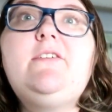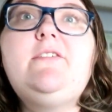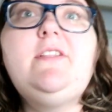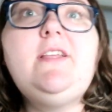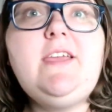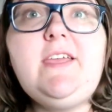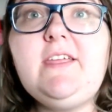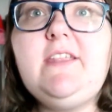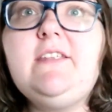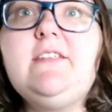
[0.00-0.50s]

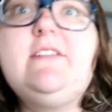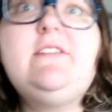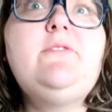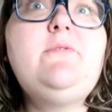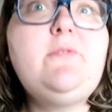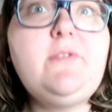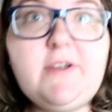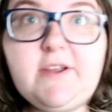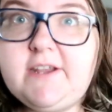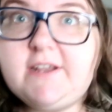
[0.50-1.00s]
cleaned
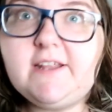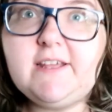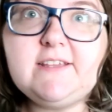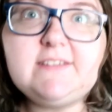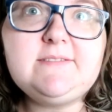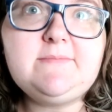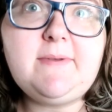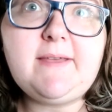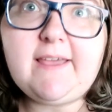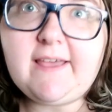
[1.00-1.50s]
and
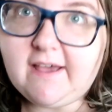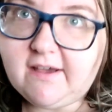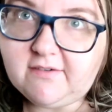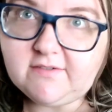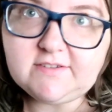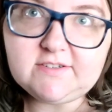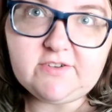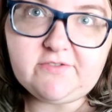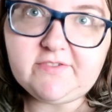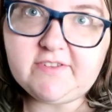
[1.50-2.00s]
organized my
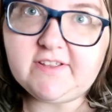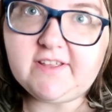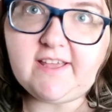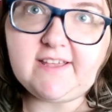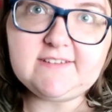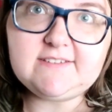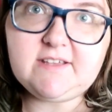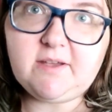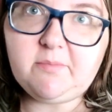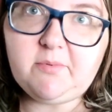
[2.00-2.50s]
house over the
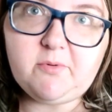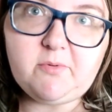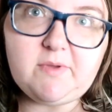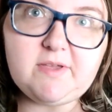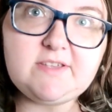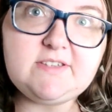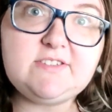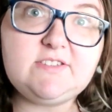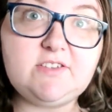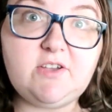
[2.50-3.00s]
last couple
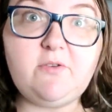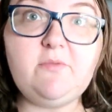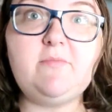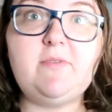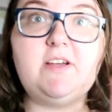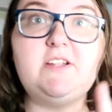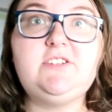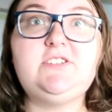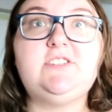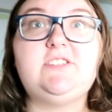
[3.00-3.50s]
weeks so
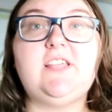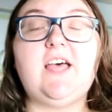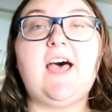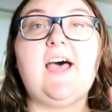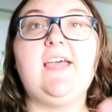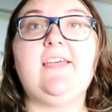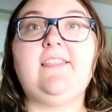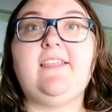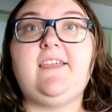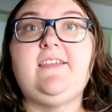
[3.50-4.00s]
much
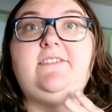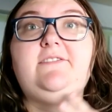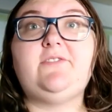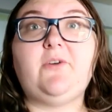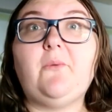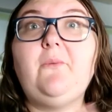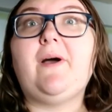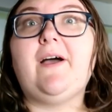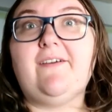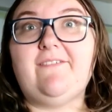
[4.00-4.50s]
that I like
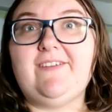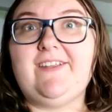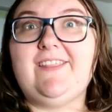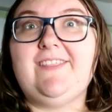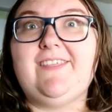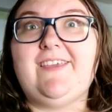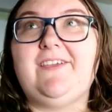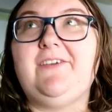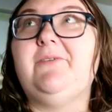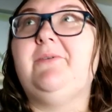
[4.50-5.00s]
don't have
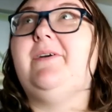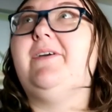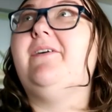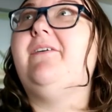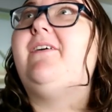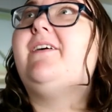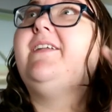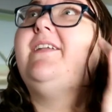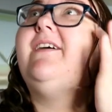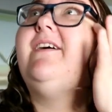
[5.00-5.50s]
anything going
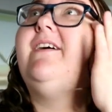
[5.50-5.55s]
on.